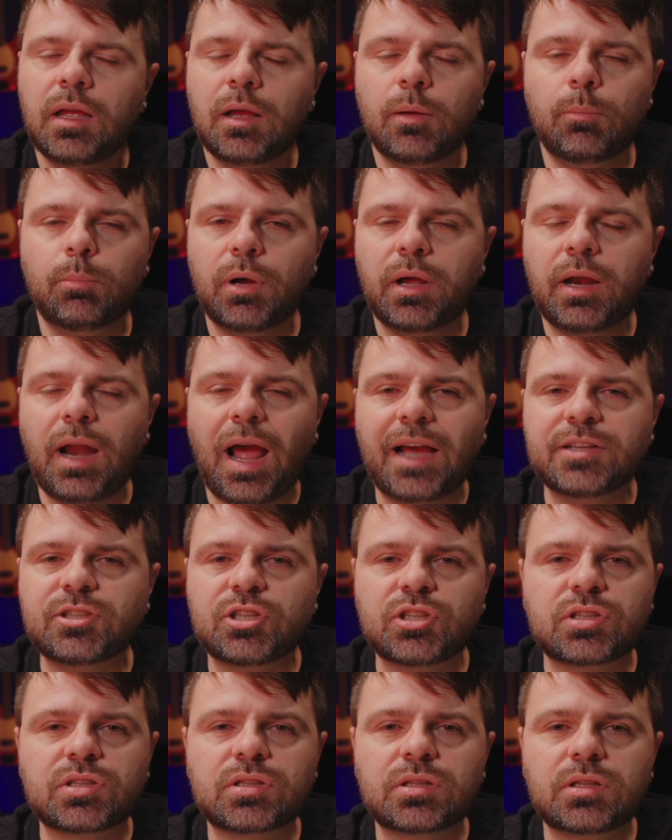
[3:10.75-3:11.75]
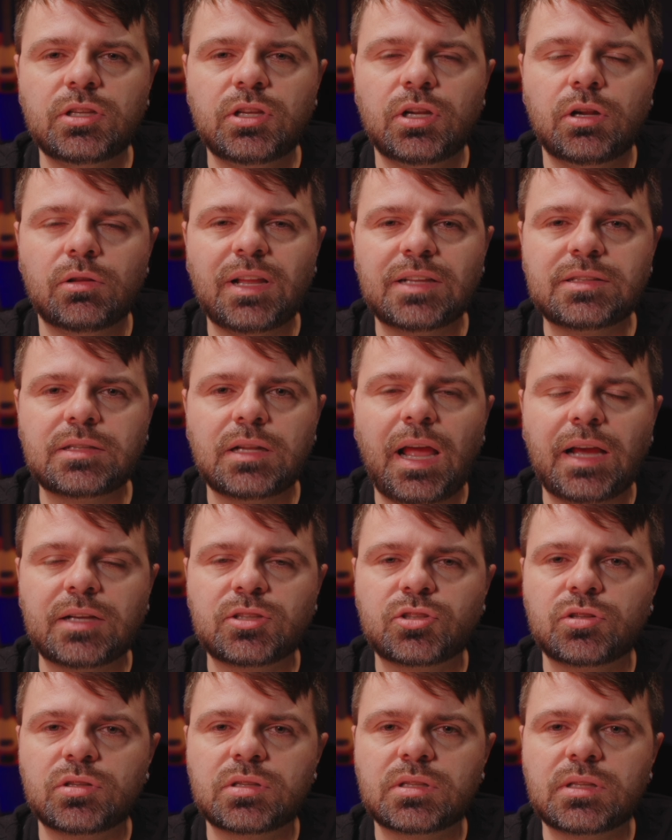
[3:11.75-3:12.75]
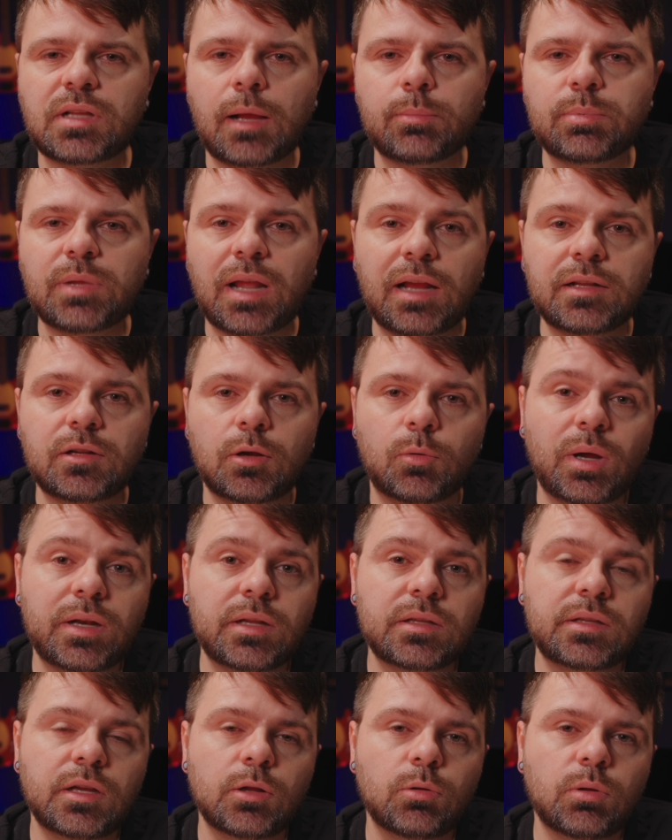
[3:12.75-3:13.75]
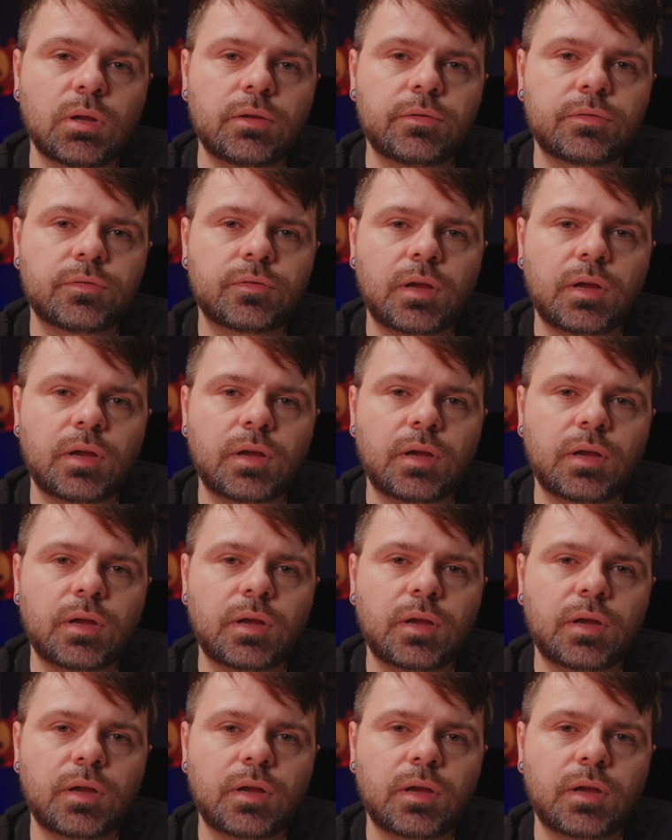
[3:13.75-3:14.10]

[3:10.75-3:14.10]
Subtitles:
But I just, that's an extra step that I don't want to deal with.